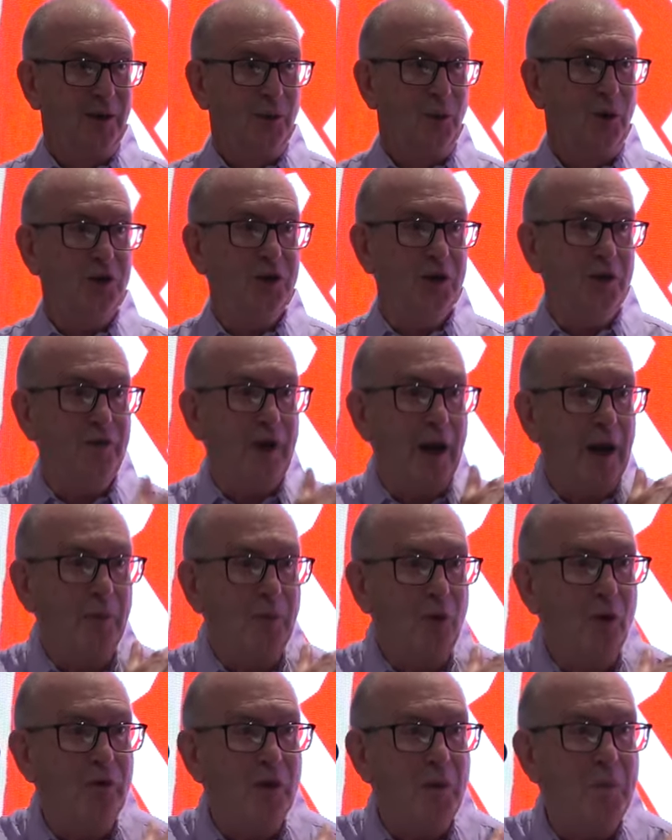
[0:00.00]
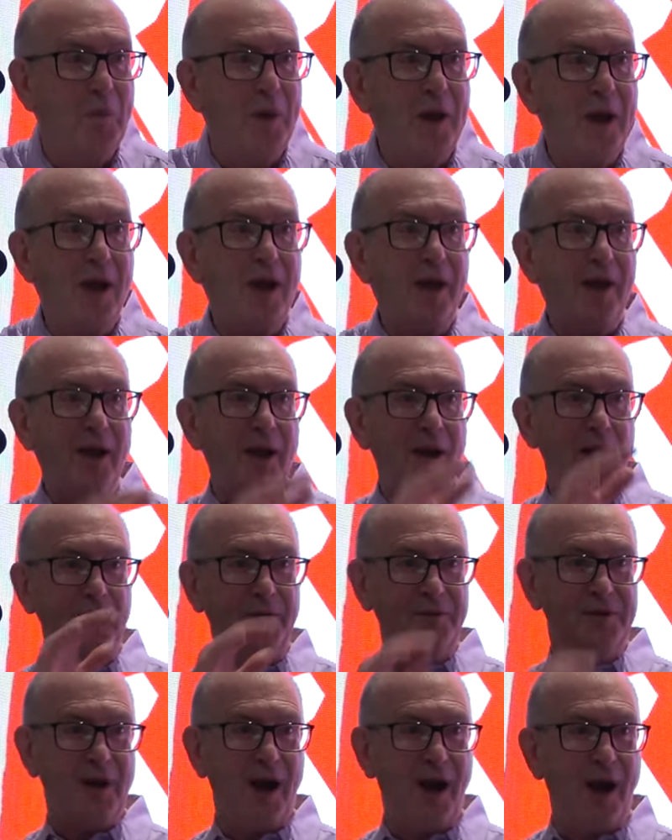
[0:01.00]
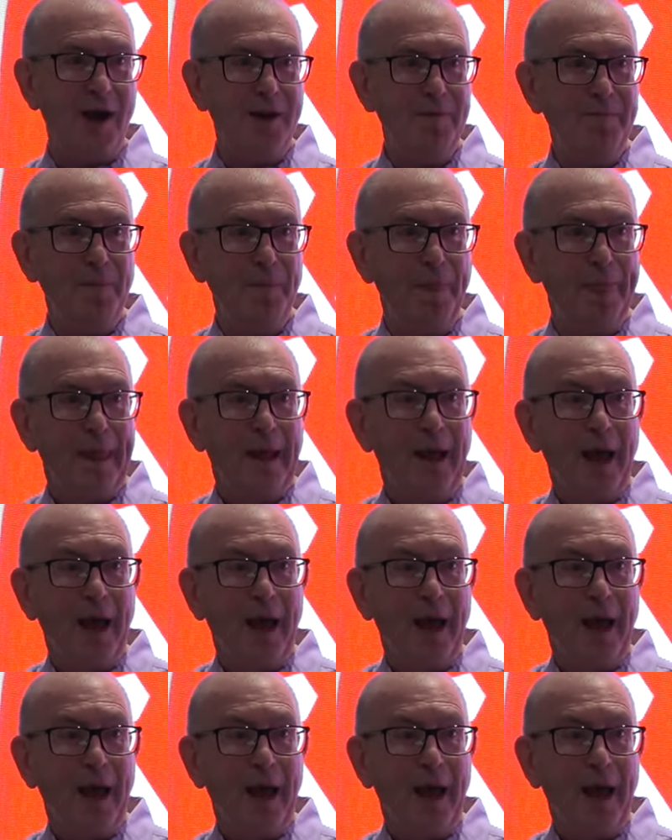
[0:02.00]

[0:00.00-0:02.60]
which developed over a period of time.